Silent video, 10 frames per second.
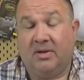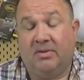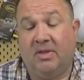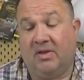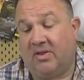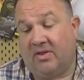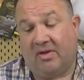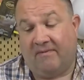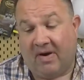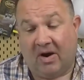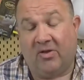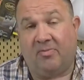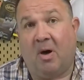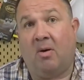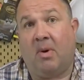This is a very
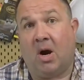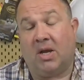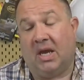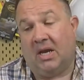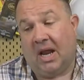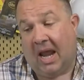small market